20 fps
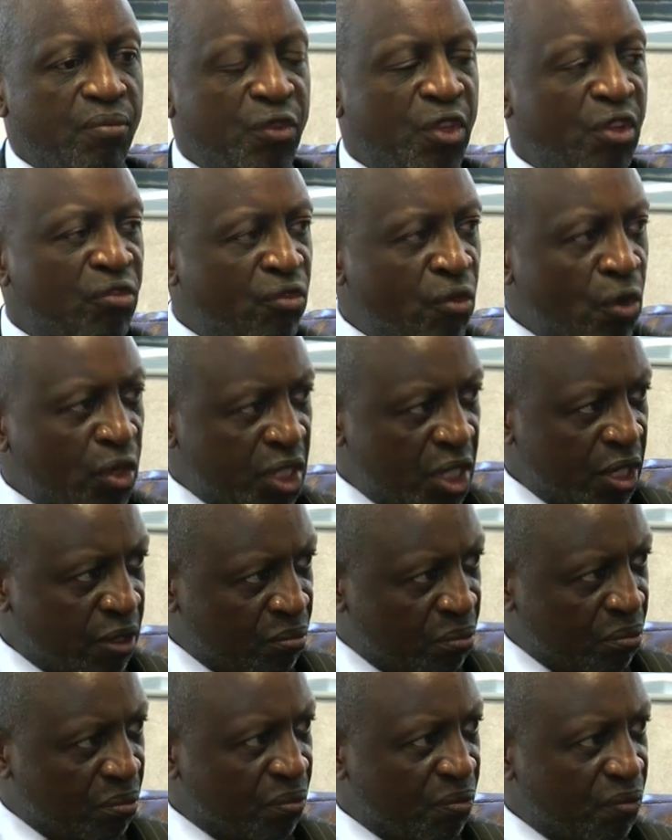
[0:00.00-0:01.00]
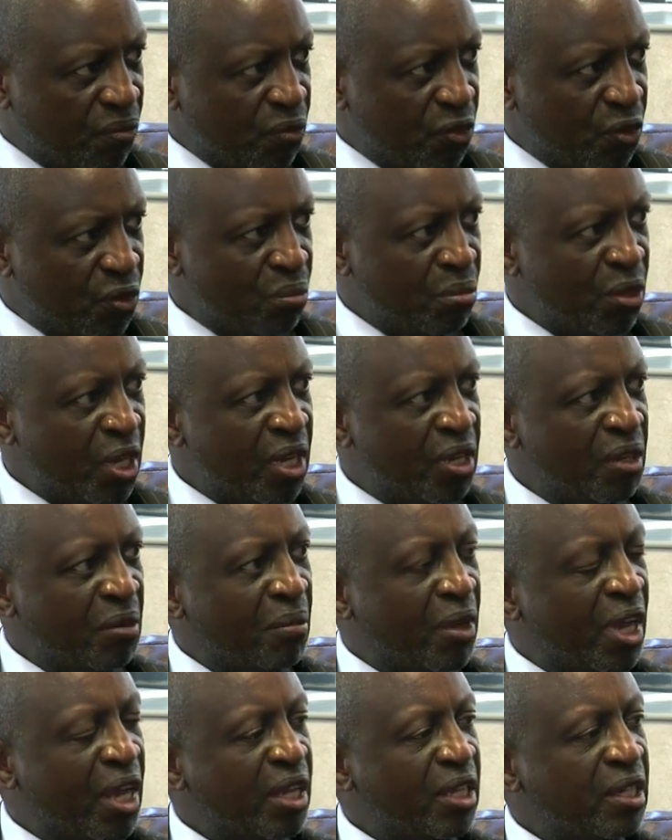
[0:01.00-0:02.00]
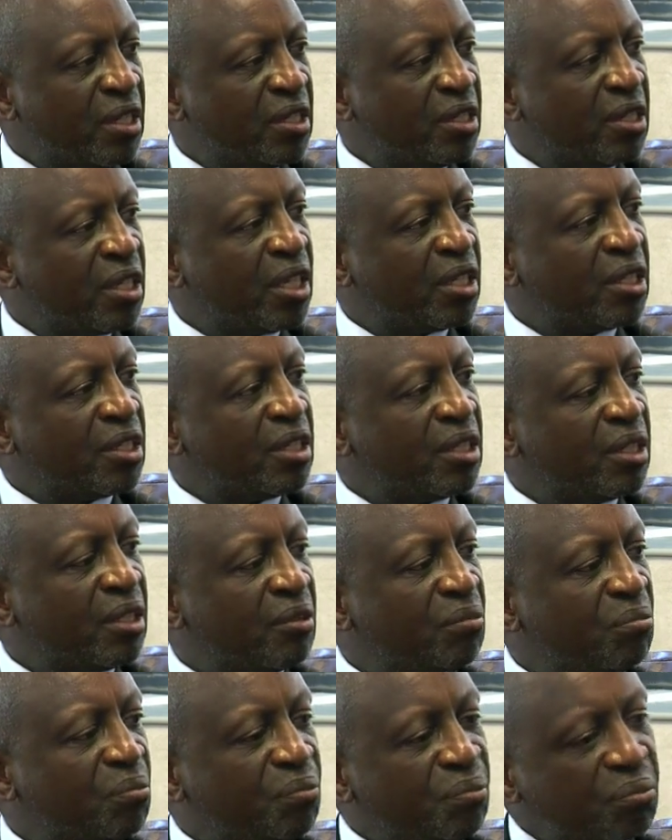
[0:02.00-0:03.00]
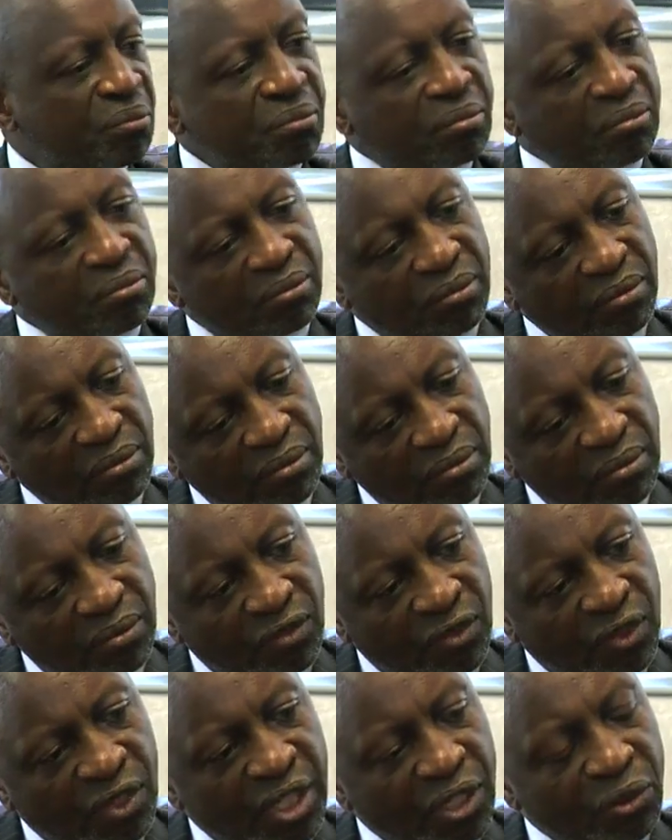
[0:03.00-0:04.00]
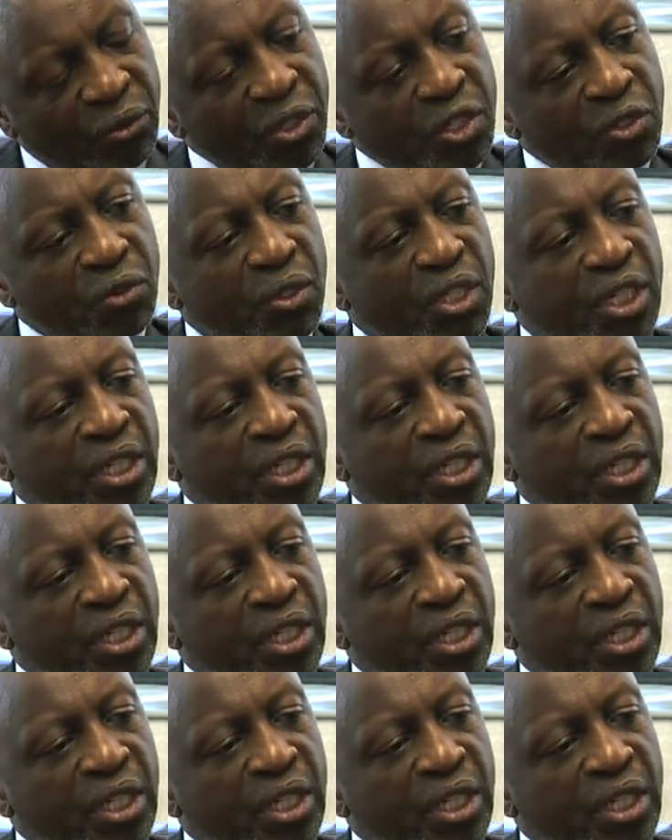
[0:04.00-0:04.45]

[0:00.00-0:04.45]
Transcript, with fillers: the voter to bear in mind that uh, they're going to